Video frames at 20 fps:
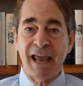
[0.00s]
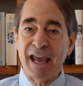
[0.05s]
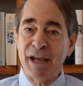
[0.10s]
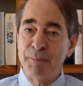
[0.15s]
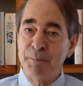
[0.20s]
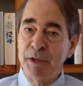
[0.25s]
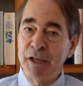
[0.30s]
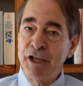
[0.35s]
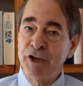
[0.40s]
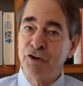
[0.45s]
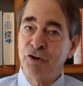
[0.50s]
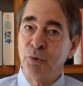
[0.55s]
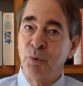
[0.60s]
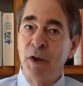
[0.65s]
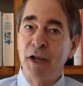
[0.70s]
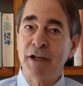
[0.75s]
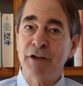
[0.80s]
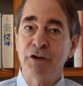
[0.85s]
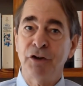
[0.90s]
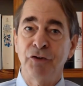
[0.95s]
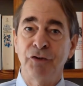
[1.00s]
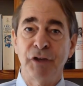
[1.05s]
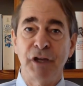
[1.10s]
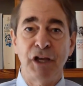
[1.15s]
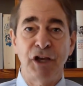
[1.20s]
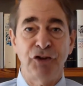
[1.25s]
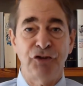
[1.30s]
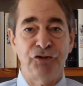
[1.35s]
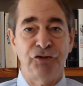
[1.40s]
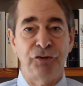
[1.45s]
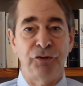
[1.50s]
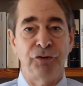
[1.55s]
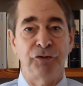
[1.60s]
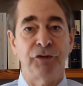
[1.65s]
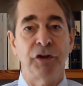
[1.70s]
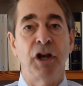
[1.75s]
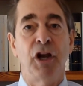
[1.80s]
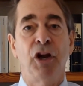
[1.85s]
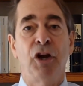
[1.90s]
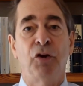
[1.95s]
And being correct on the
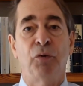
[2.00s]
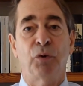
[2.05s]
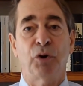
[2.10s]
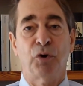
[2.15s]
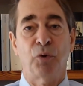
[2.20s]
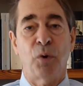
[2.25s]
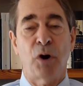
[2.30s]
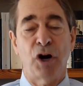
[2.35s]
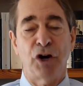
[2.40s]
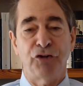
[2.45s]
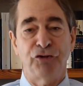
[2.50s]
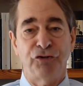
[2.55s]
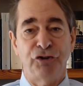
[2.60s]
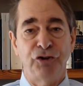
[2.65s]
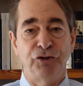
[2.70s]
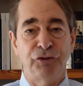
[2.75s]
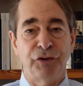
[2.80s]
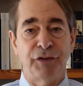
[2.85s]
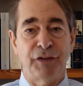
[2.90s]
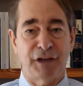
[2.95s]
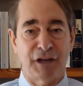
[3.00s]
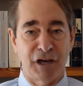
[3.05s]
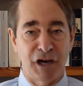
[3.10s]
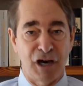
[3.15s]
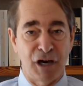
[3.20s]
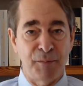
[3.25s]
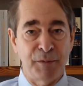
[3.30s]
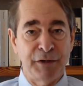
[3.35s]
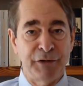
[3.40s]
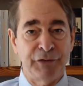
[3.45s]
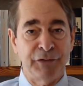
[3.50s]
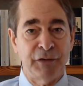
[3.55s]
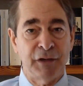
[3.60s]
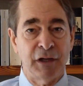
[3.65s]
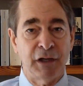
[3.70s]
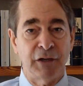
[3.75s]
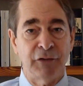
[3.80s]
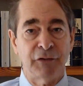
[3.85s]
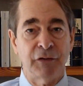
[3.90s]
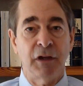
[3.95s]
issues requires using the common
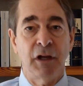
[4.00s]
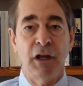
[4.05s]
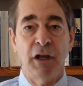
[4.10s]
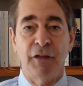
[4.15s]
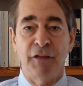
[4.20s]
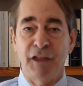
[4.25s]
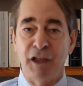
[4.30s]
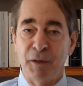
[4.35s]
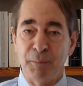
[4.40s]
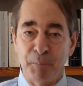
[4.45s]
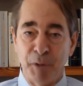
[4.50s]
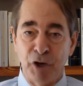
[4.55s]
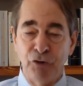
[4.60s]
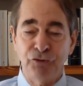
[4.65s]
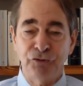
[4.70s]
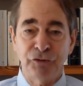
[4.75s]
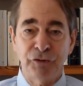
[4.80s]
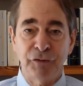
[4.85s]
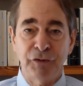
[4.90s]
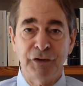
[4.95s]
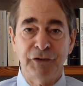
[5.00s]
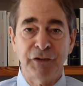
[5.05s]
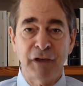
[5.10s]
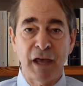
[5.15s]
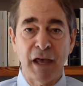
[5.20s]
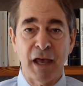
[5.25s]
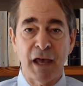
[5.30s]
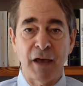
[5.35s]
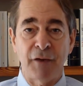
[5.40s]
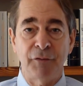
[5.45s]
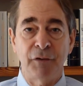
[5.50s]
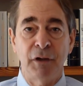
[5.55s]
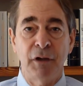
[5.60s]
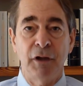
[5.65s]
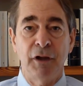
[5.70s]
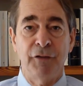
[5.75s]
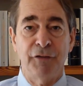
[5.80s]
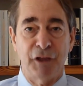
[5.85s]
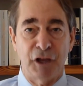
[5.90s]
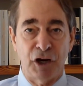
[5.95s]
sense that most of us have
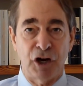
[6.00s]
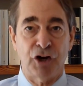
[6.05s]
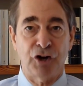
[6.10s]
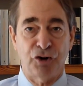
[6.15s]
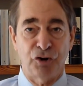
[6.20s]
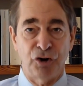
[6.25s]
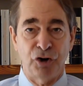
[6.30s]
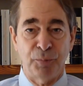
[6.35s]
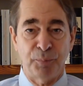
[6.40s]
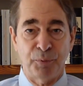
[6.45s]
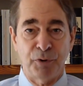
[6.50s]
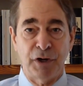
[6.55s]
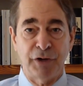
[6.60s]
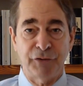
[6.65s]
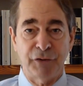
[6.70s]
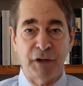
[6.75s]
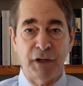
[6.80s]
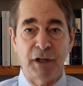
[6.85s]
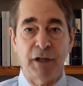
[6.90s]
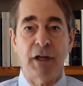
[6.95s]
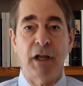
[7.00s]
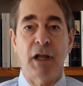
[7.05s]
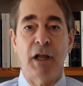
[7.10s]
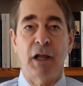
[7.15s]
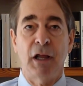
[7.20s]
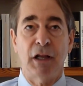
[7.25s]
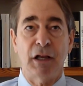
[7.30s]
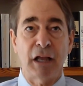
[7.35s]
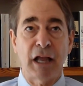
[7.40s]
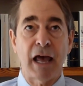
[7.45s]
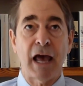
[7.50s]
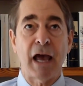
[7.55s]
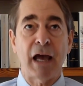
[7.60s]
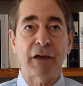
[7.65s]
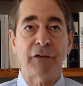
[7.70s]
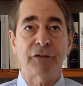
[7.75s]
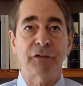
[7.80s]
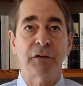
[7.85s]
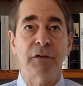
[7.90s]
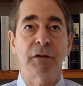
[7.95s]
that our current president
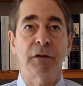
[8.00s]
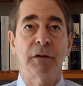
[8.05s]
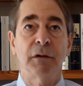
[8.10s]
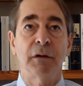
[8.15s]
lacks.